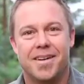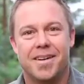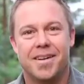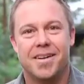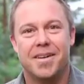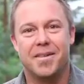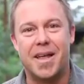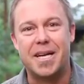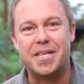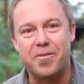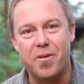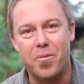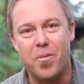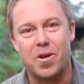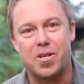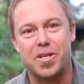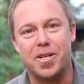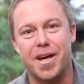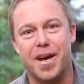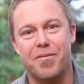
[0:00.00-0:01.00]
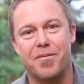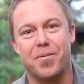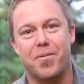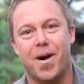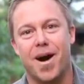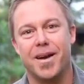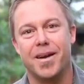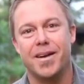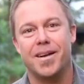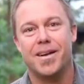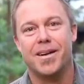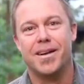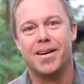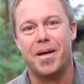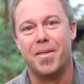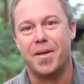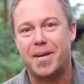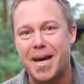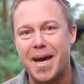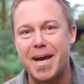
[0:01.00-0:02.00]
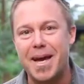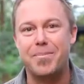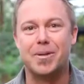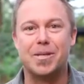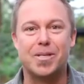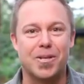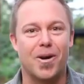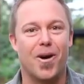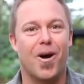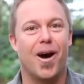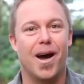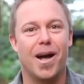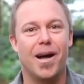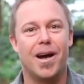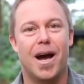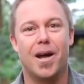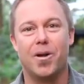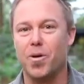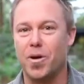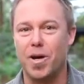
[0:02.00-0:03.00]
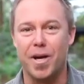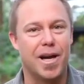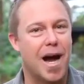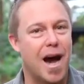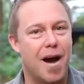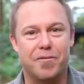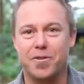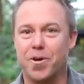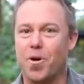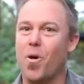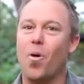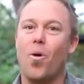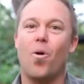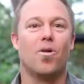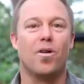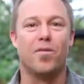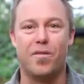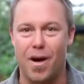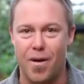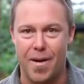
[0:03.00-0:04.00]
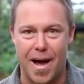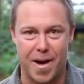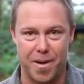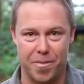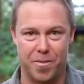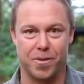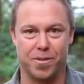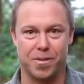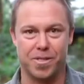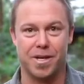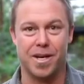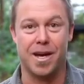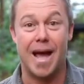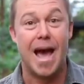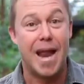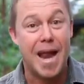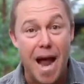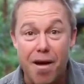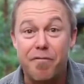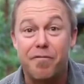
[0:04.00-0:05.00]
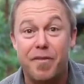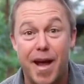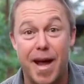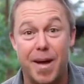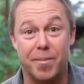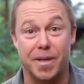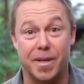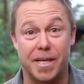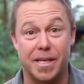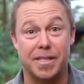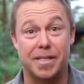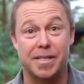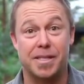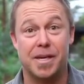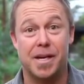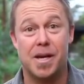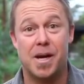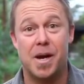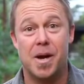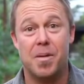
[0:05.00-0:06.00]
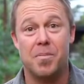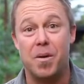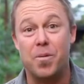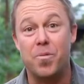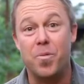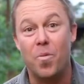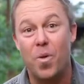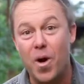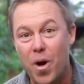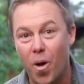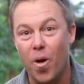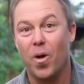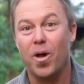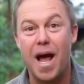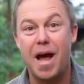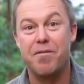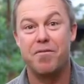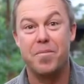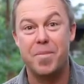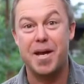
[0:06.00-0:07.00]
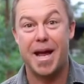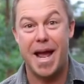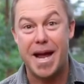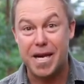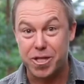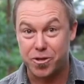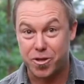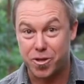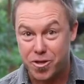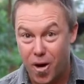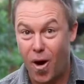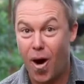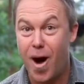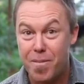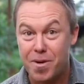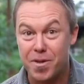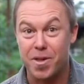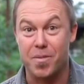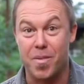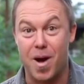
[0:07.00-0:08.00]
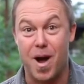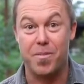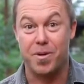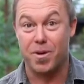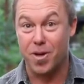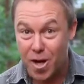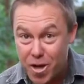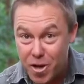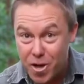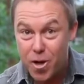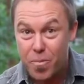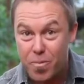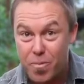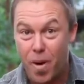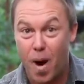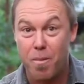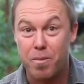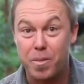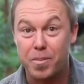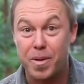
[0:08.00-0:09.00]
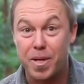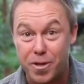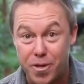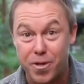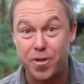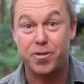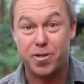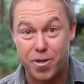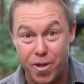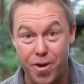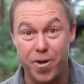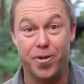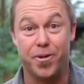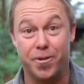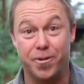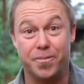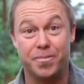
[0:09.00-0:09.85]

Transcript: Thanks for watching, everyone. The keepers and I are looking after all of our animals and our families. But we all have a bit of extra time at the moment, like you probably do too.